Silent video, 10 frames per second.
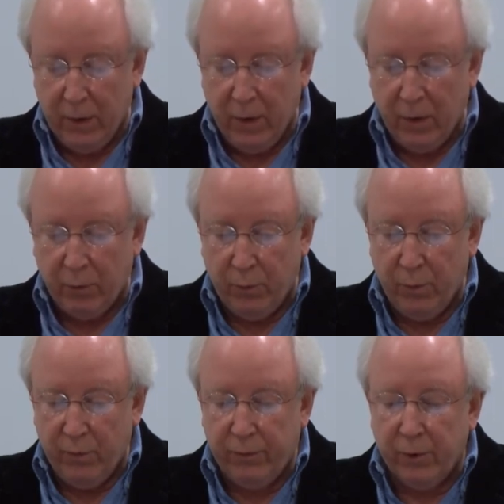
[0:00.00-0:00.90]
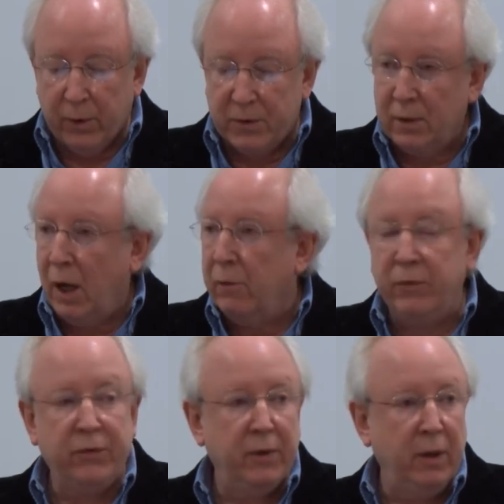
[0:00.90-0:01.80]
uh, first
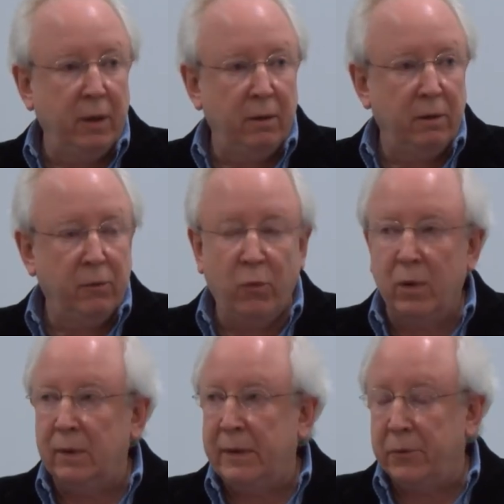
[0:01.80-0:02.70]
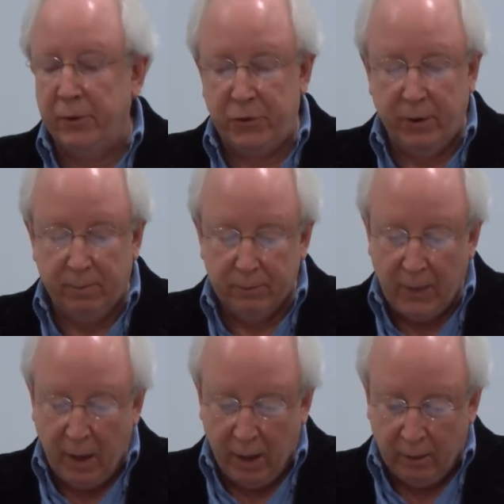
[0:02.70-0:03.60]
loves in world literature,
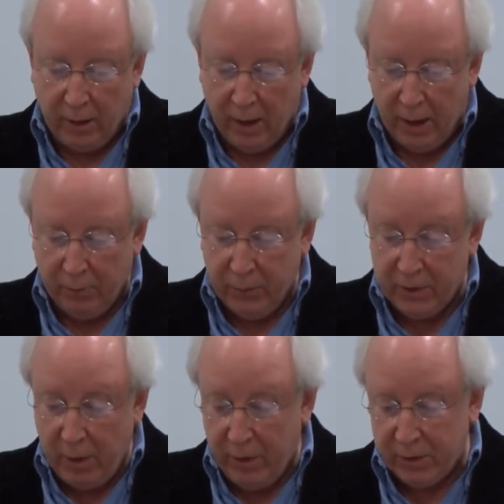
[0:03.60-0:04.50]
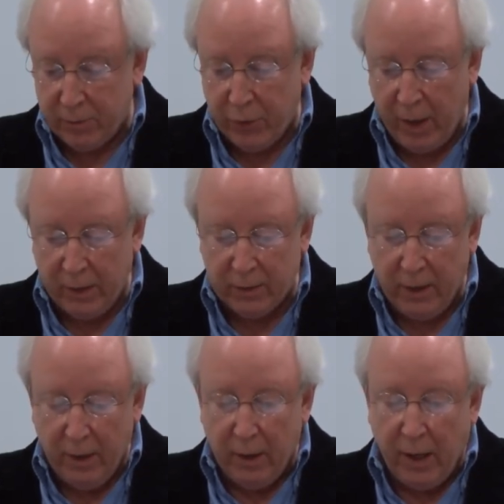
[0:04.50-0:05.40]
and I was somewhat surprised.
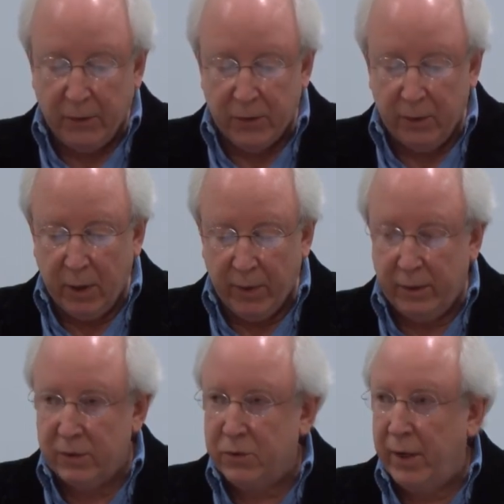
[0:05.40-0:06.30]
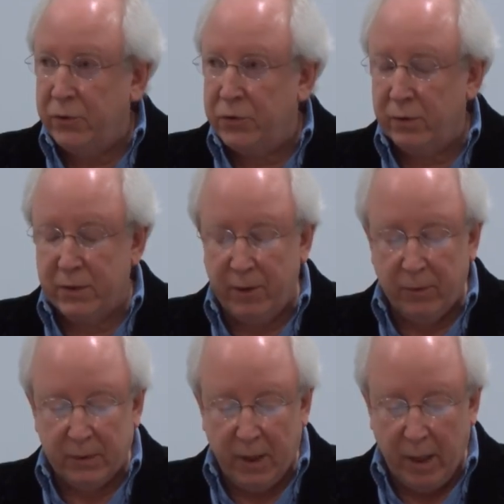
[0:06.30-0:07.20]
I certainly read The Stranger
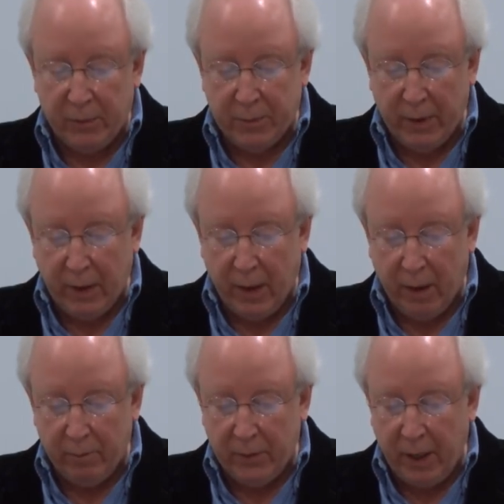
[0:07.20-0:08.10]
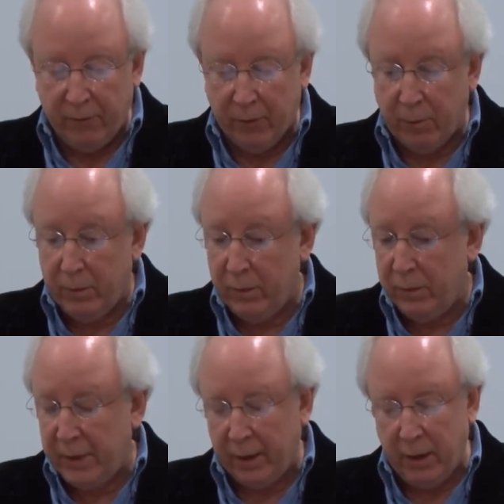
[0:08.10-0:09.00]
several times, but um, not for
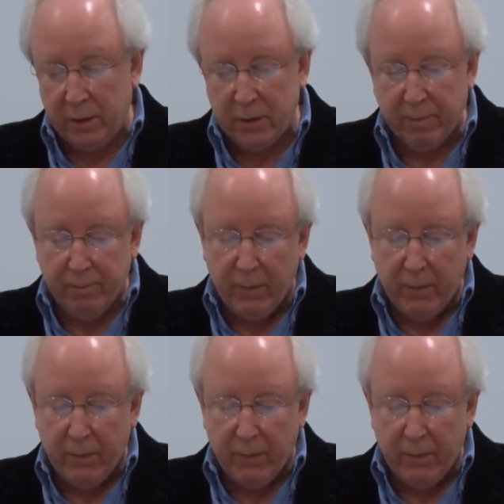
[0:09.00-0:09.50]
decades.